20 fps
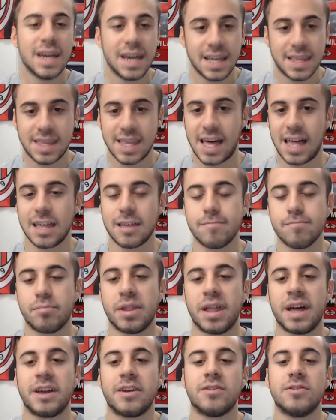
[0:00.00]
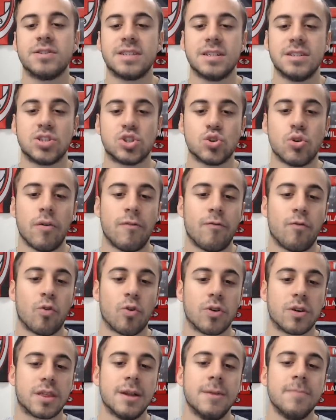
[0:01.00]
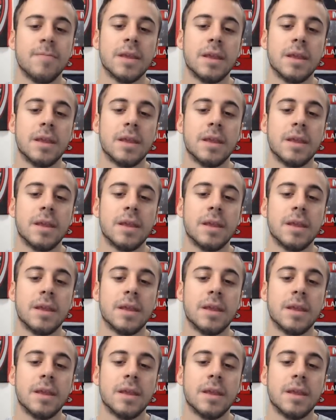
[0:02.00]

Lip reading: Italian players and so forth.